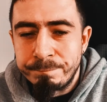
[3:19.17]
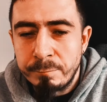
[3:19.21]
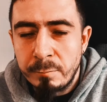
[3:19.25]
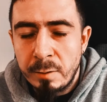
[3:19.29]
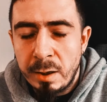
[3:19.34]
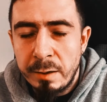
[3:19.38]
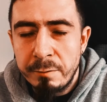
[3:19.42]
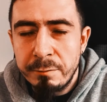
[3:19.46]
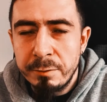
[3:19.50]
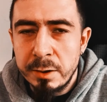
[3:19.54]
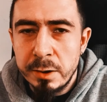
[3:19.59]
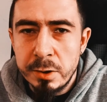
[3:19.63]

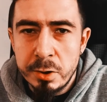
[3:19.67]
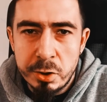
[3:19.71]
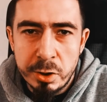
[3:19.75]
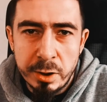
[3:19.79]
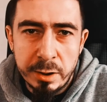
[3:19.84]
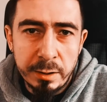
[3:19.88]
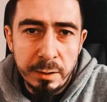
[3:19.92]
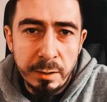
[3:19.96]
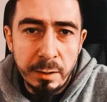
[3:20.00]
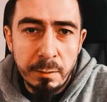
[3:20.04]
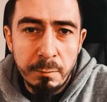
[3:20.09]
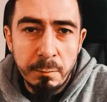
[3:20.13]
have an
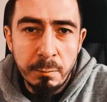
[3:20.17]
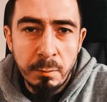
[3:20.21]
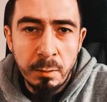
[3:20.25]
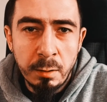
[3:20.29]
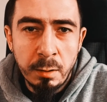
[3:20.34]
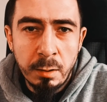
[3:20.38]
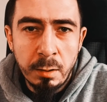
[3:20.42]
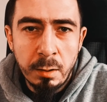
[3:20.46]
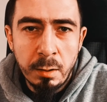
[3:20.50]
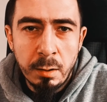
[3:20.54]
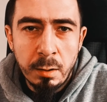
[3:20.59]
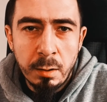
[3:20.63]
agenda,
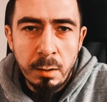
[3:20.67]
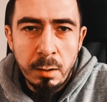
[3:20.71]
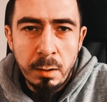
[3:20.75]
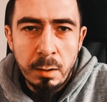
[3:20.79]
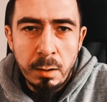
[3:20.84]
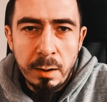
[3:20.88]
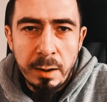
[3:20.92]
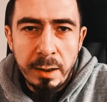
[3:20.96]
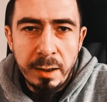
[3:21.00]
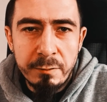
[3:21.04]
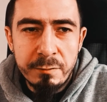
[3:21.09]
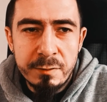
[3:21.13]

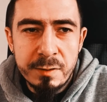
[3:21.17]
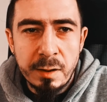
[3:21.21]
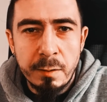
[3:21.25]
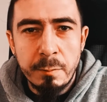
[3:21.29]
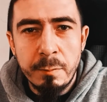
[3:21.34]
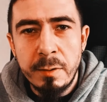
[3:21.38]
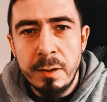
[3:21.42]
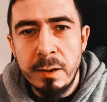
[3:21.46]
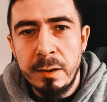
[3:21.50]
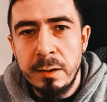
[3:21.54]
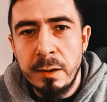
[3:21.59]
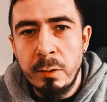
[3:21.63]
have
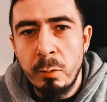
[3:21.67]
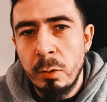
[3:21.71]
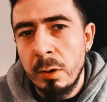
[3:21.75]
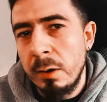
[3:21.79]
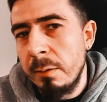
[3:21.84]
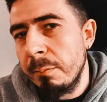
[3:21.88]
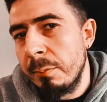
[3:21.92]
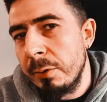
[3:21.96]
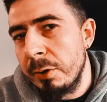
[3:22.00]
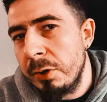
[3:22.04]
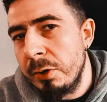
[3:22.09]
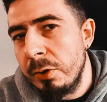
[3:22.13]
something they want
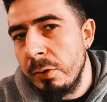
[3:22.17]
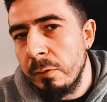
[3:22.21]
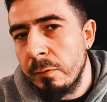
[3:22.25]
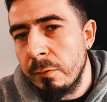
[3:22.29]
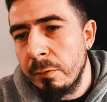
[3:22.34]
to pursue.